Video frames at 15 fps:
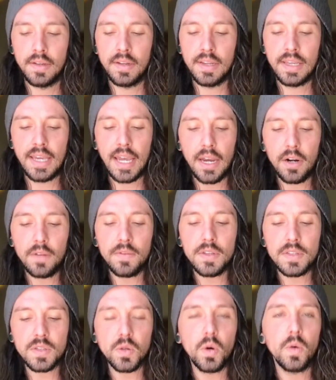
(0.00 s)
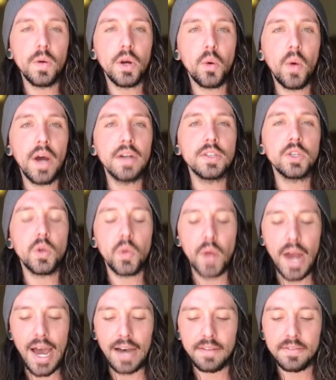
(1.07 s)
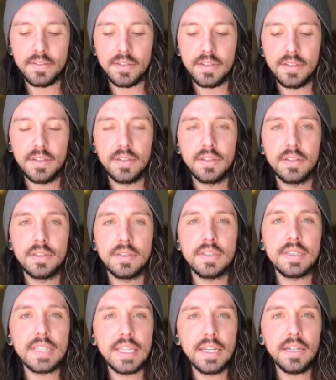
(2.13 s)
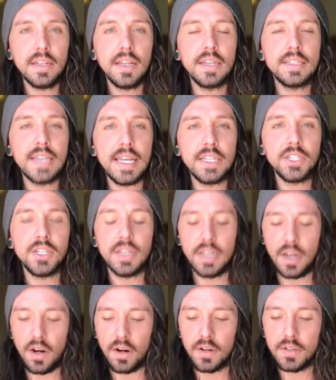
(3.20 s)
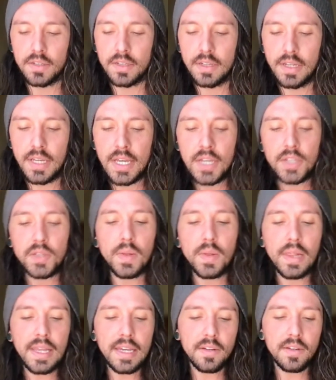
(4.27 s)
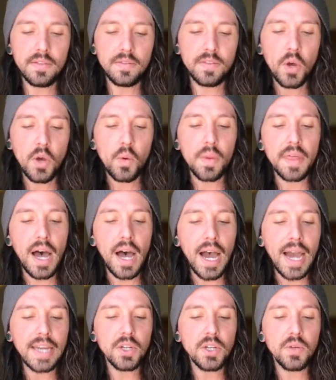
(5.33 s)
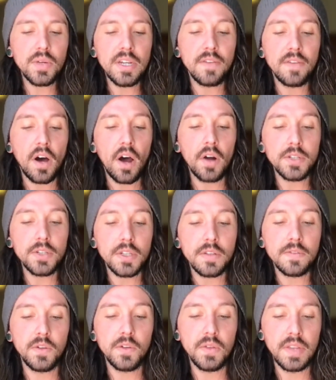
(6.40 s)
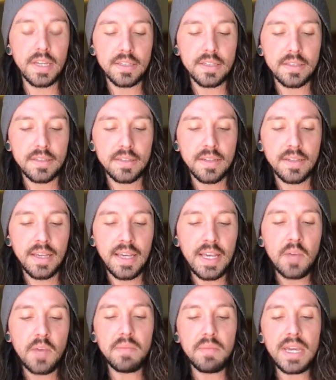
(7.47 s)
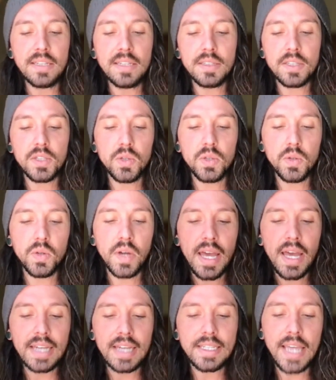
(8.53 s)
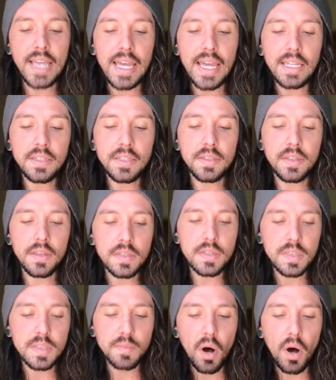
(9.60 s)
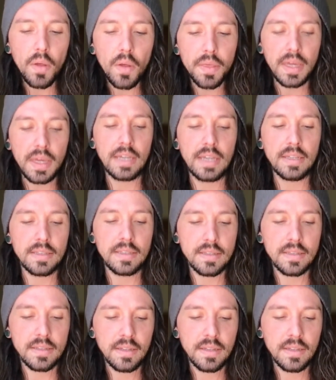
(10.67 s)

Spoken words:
Care of the soul requires craft, skill, attention, and art. To live with a high degree of artfulness means to attend to the small things,